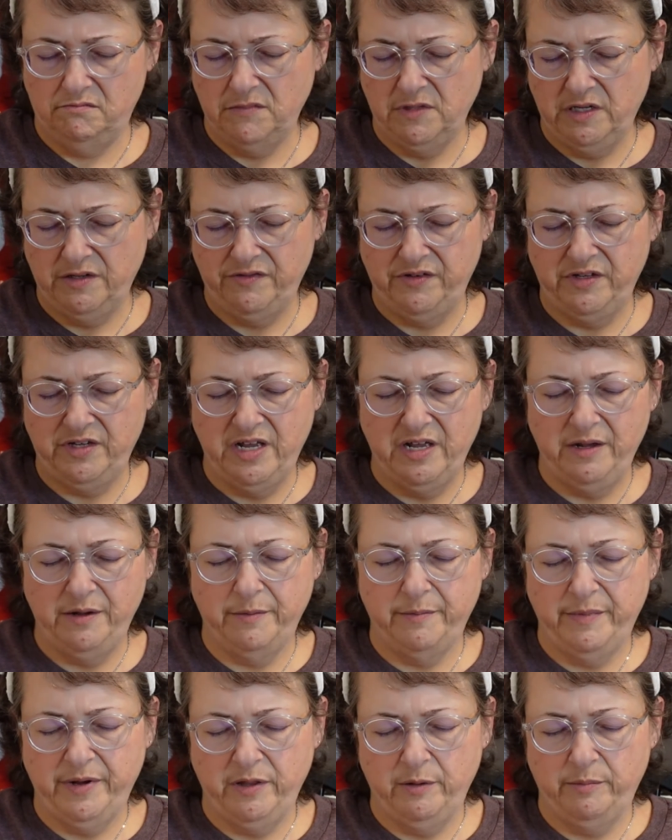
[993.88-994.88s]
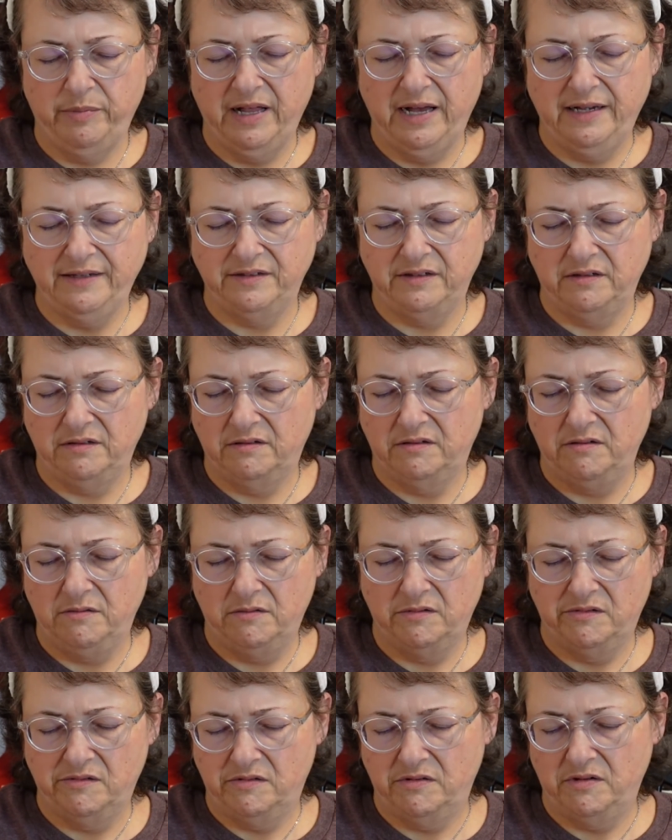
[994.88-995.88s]
I have to take them out of plastic so you
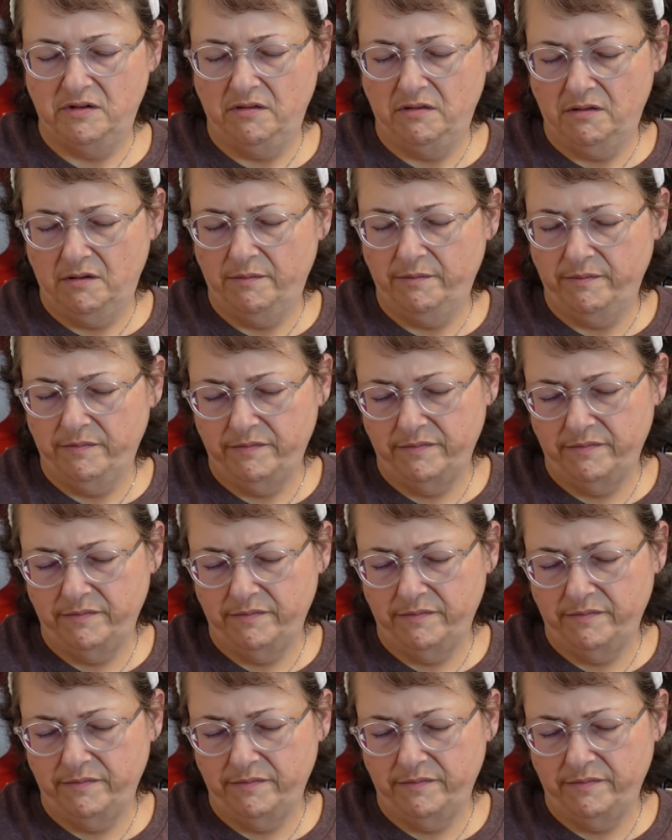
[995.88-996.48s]
can see them.